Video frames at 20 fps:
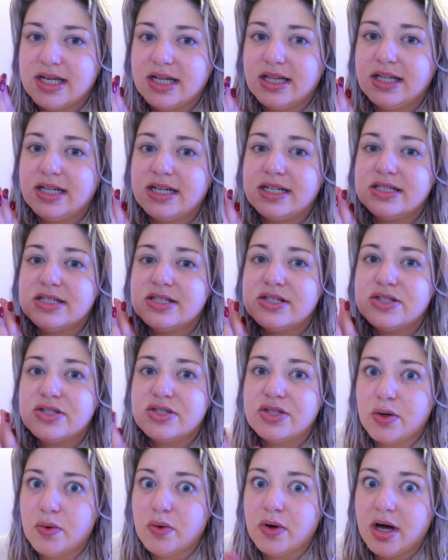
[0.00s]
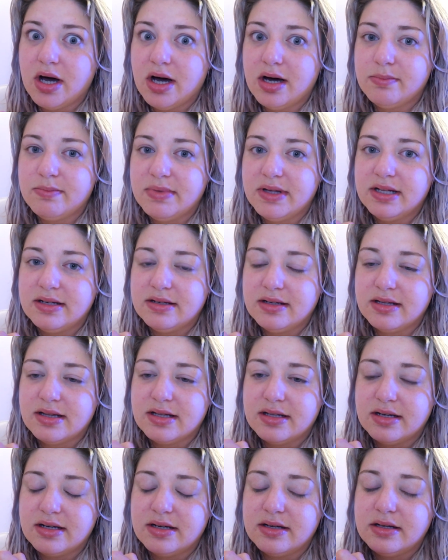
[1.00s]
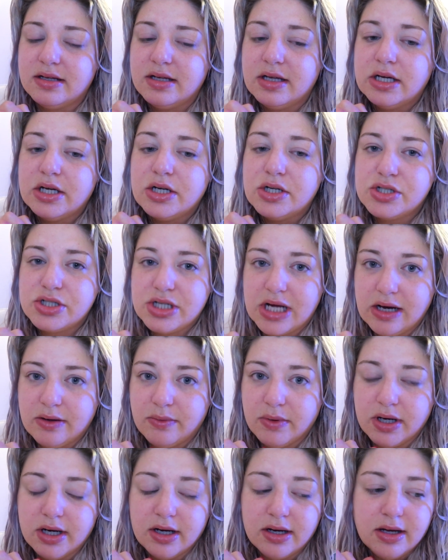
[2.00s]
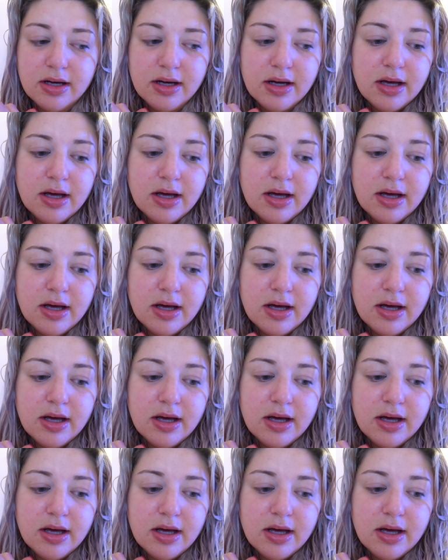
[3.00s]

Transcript: I let it soak up in the shower.